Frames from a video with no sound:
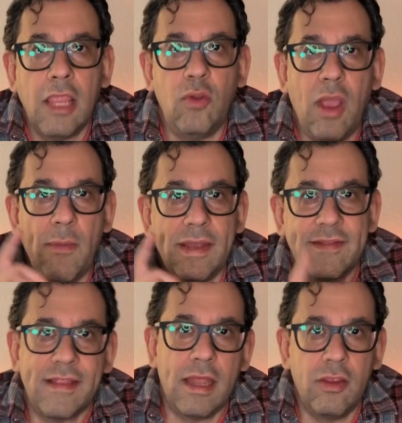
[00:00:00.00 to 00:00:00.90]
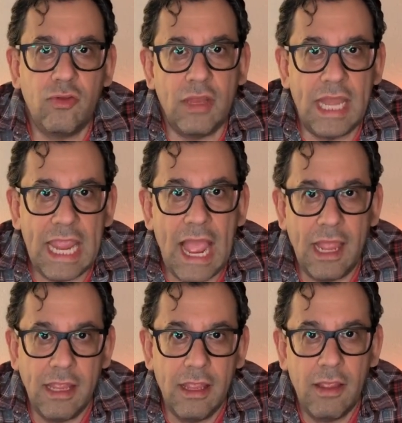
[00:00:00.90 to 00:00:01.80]
if you haven't started using
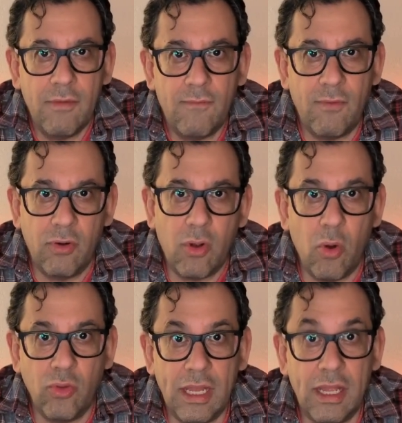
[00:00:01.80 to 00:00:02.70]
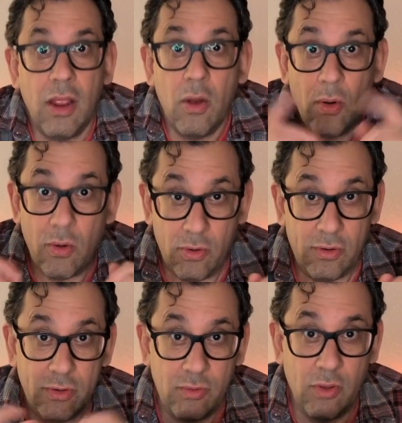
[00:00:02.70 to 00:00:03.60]
AI for coding
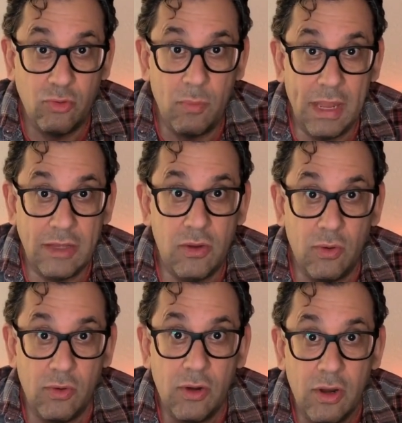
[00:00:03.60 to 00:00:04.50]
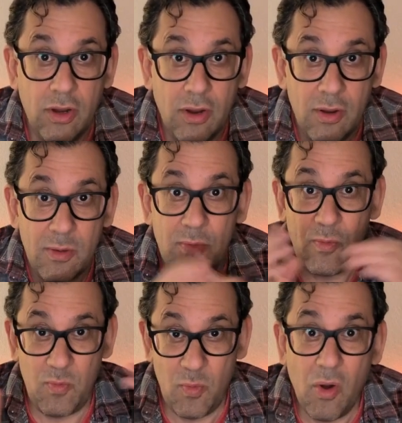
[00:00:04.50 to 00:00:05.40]
or to automate your
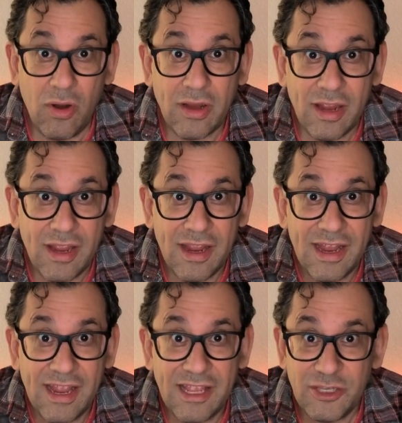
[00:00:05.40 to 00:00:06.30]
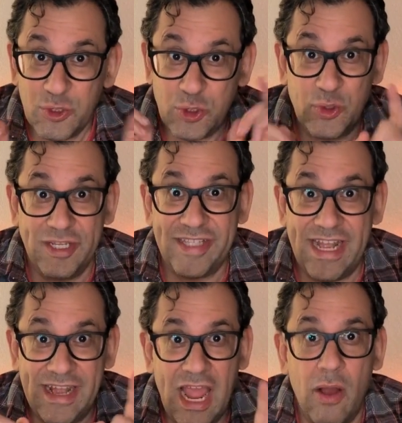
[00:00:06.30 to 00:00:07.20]
work, you should
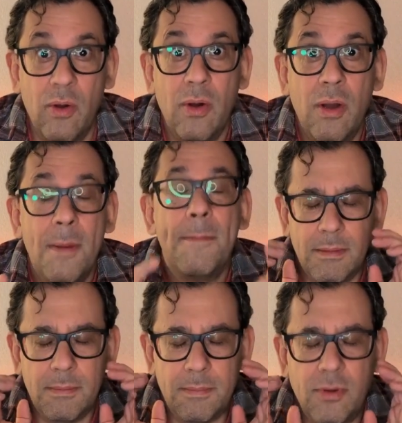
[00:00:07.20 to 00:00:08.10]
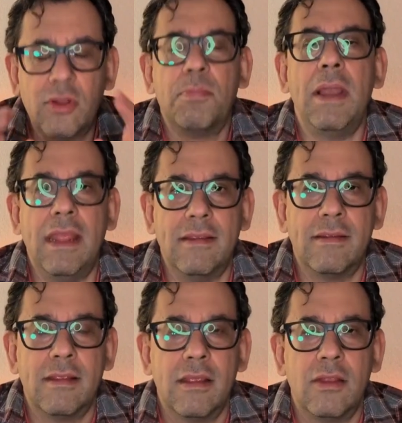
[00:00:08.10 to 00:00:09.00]
start now. But
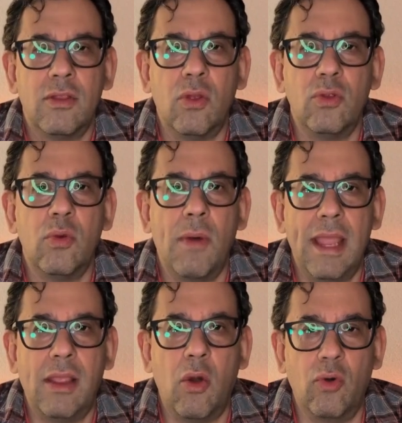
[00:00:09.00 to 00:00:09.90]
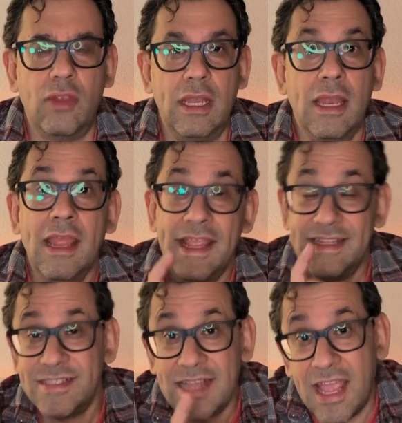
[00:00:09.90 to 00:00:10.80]
please, don't do vibe coding.
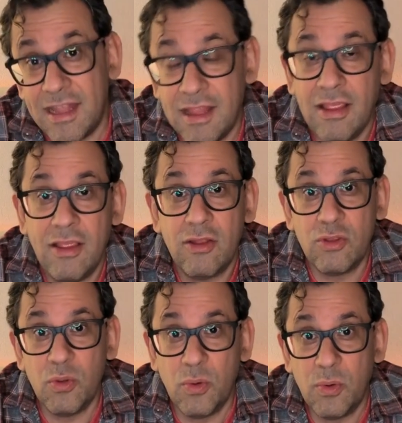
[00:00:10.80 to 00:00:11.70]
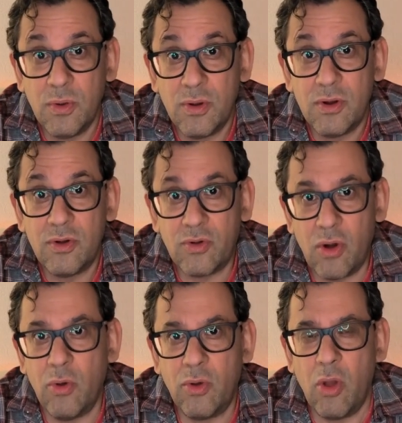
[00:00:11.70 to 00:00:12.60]
Instead, do
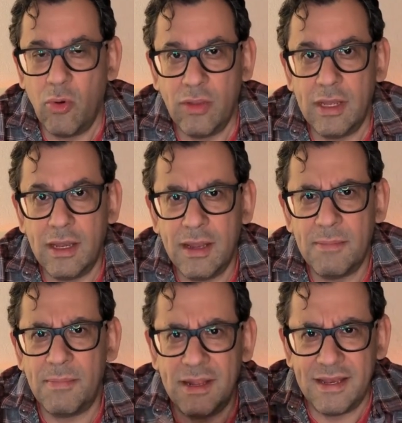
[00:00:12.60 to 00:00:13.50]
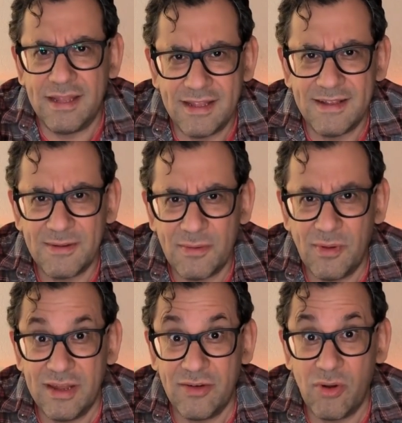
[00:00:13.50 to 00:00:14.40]
raw coding. But
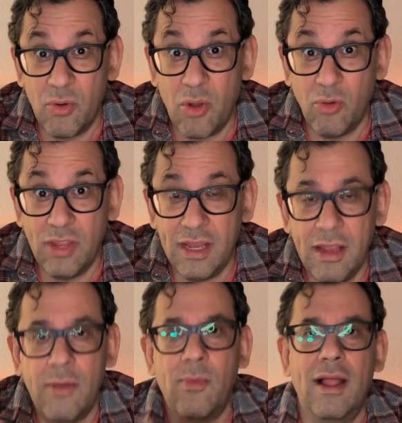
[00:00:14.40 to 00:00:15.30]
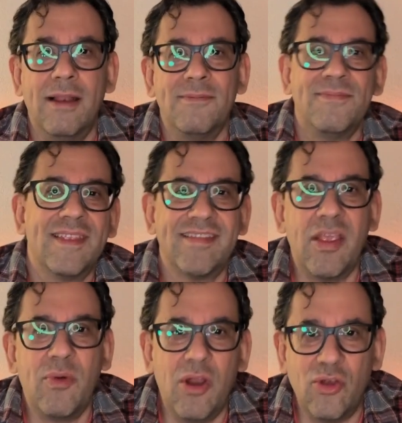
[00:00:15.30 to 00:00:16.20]
what is raw coding? Well,
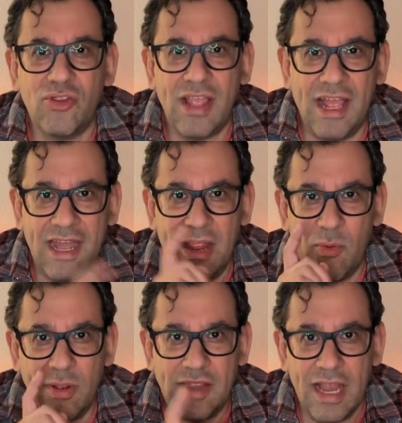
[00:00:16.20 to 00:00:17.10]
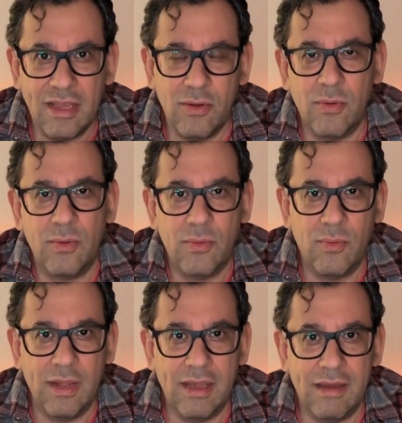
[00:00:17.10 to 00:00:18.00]
stay with us and I will tell you
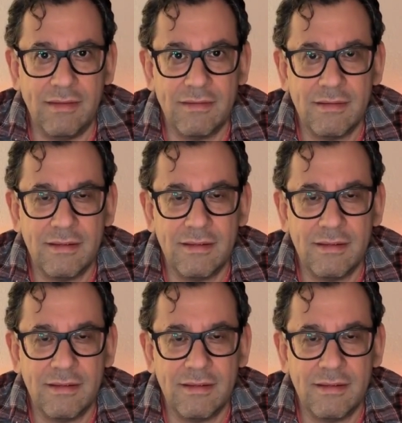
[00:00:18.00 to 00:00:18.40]
what it is.